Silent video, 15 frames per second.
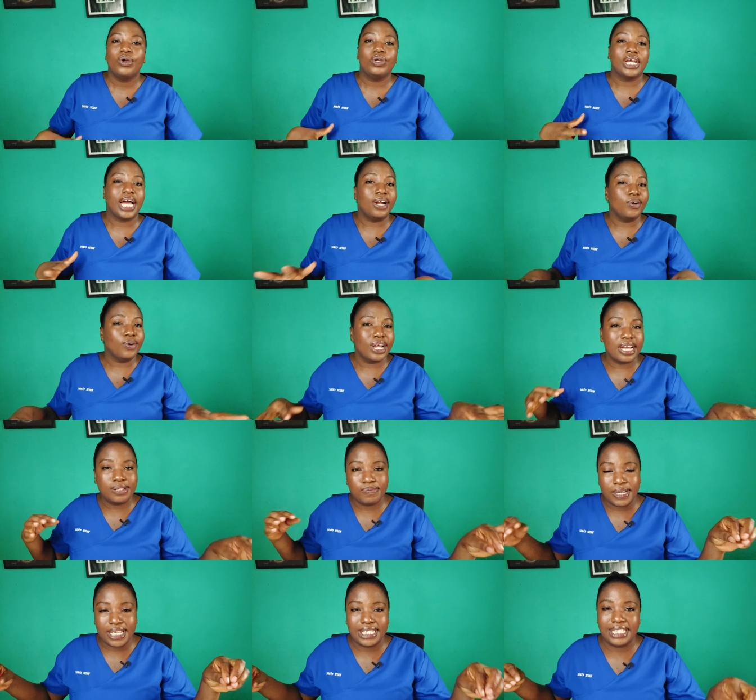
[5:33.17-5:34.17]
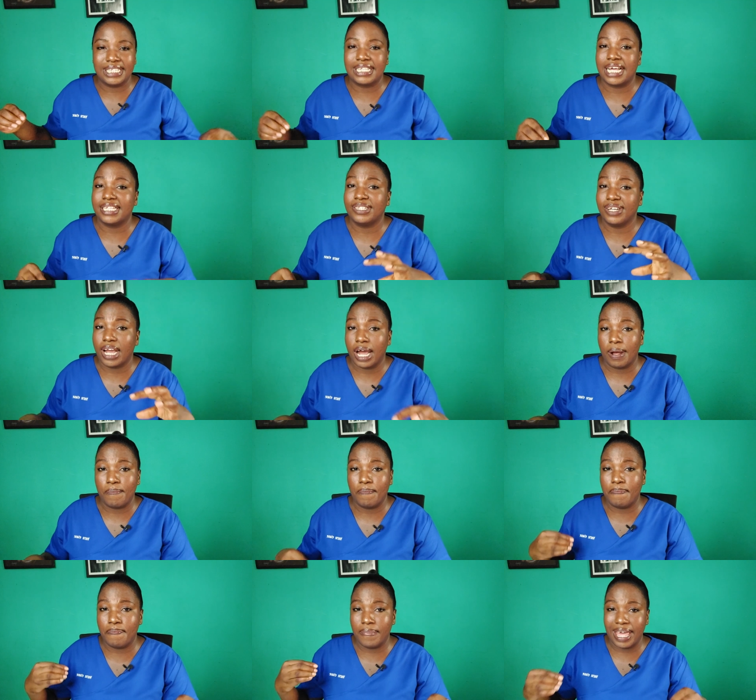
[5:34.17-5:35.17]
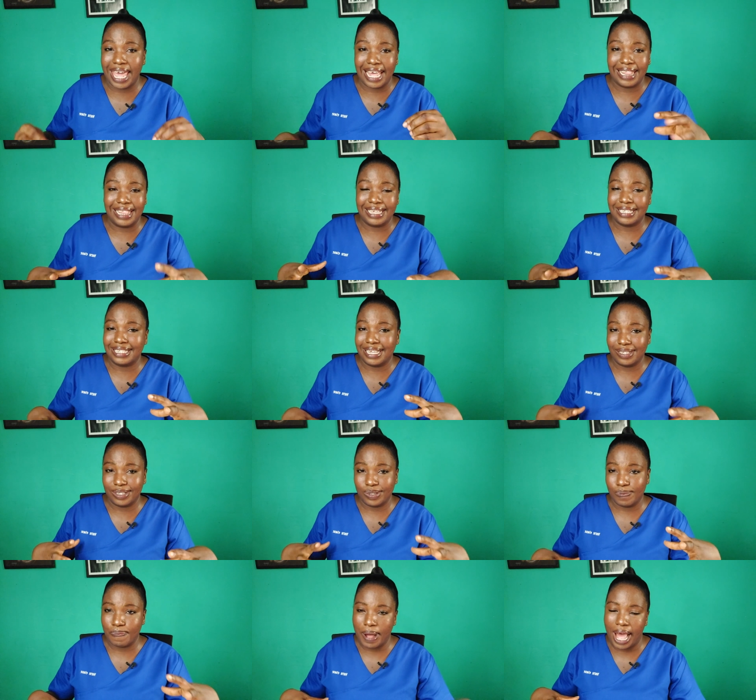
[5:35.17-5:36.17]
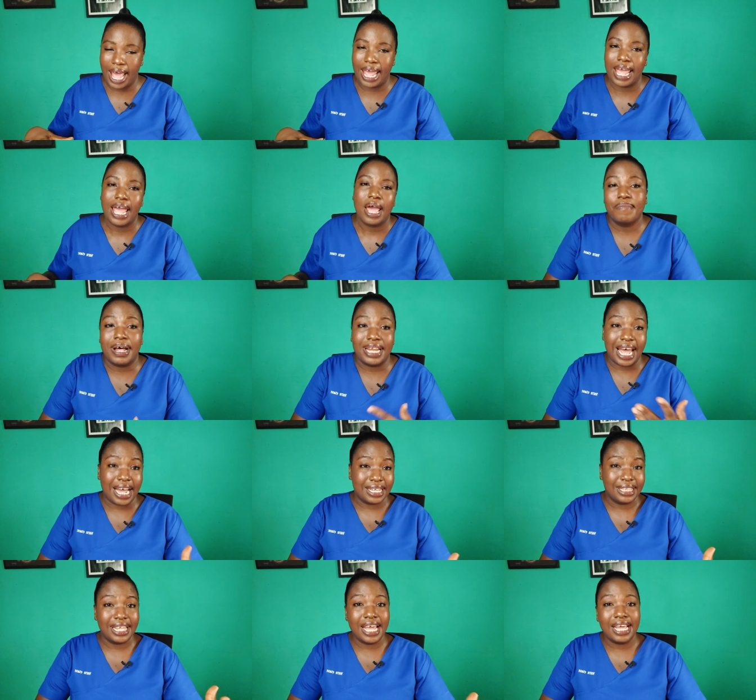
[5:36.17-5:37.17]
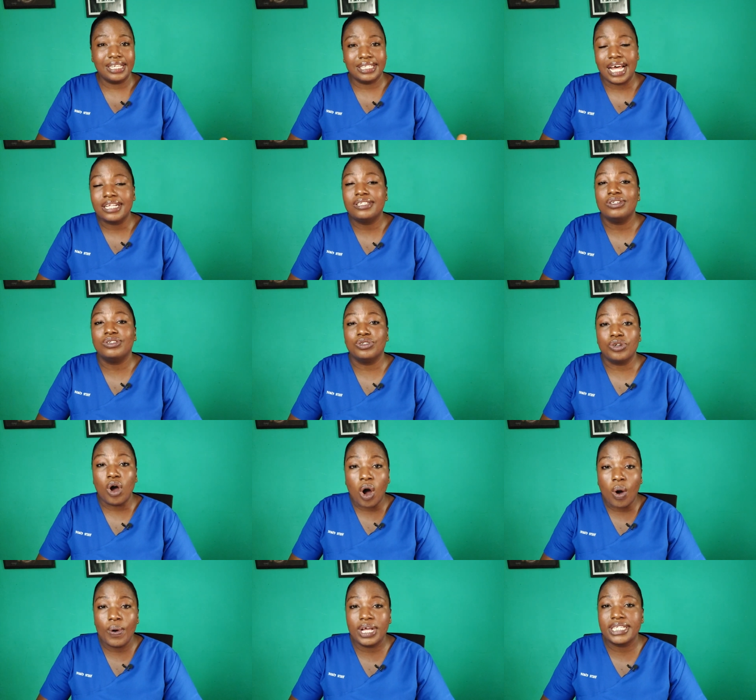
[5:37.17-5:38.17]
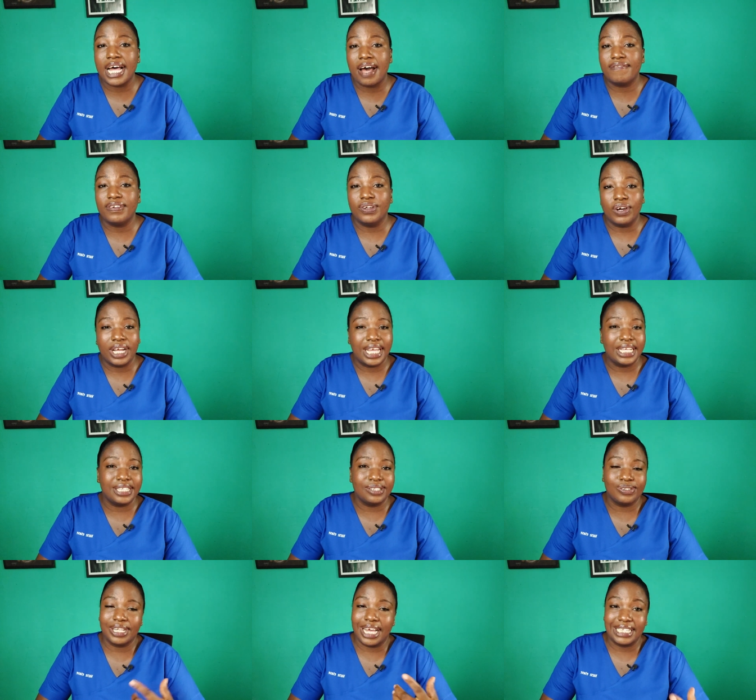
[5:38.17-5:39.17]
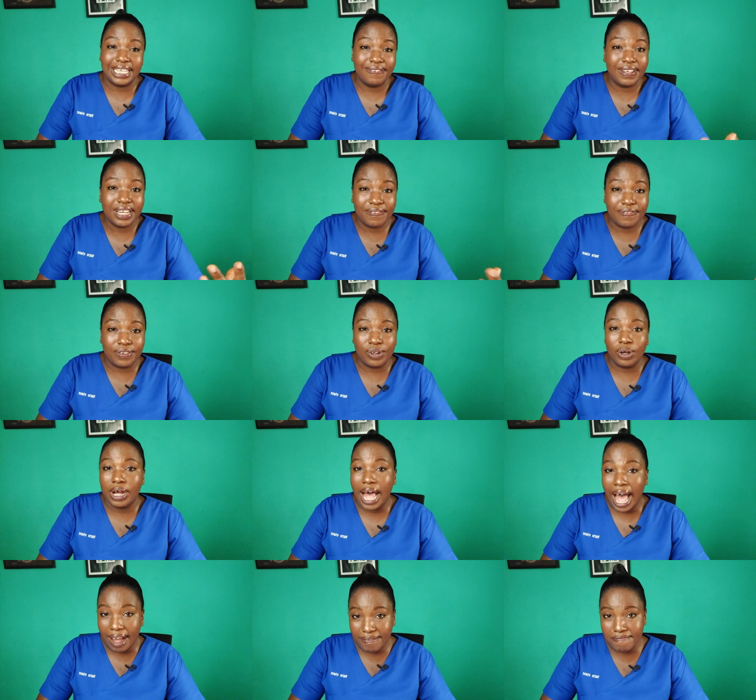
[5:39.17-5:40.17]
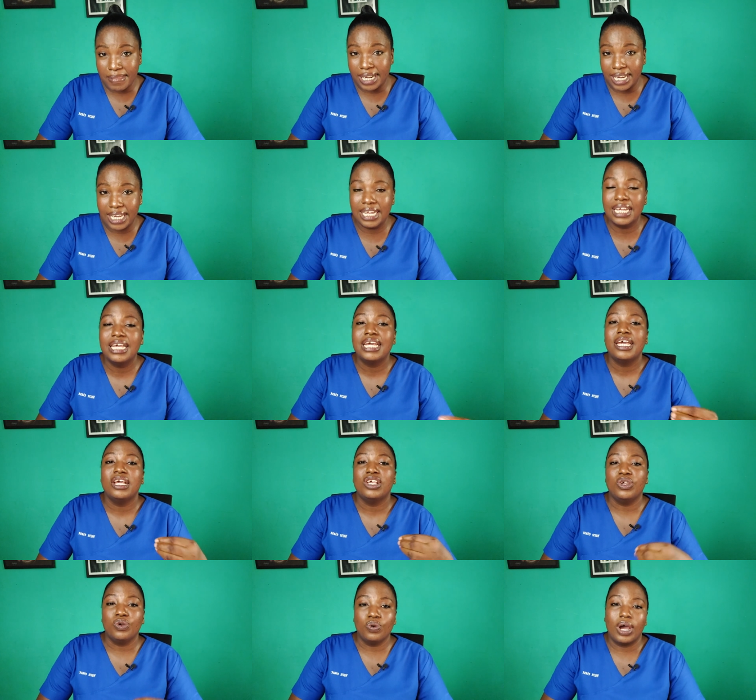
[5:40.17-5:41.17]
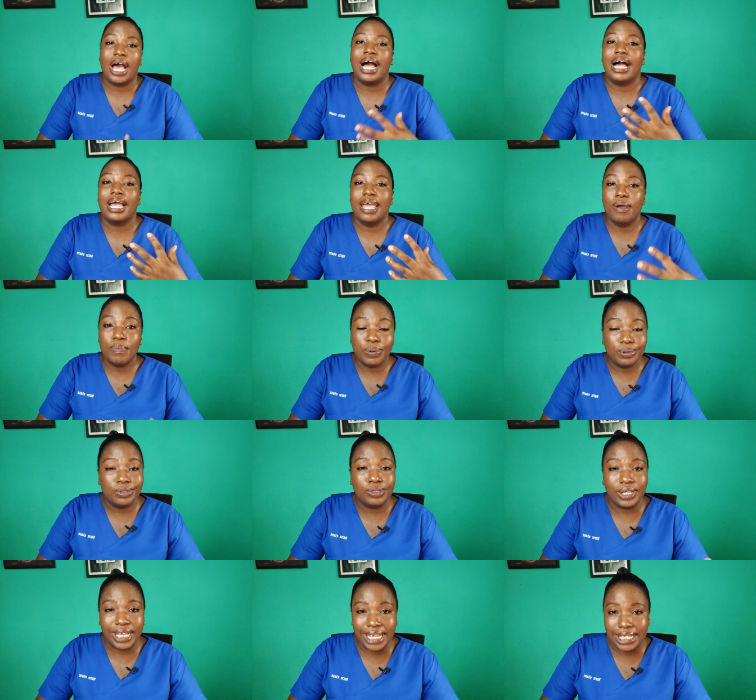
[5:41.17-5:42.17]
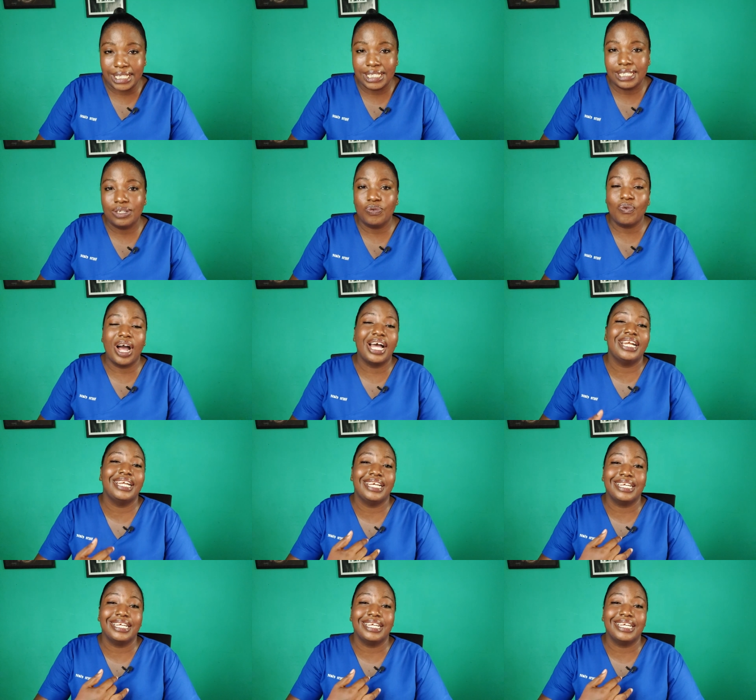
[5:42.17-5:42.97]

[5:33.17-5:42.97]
you can locate places that you can get these things to buy. But there are things that you should always have in your kitchen so that even if you don't have money, you are able to eat. One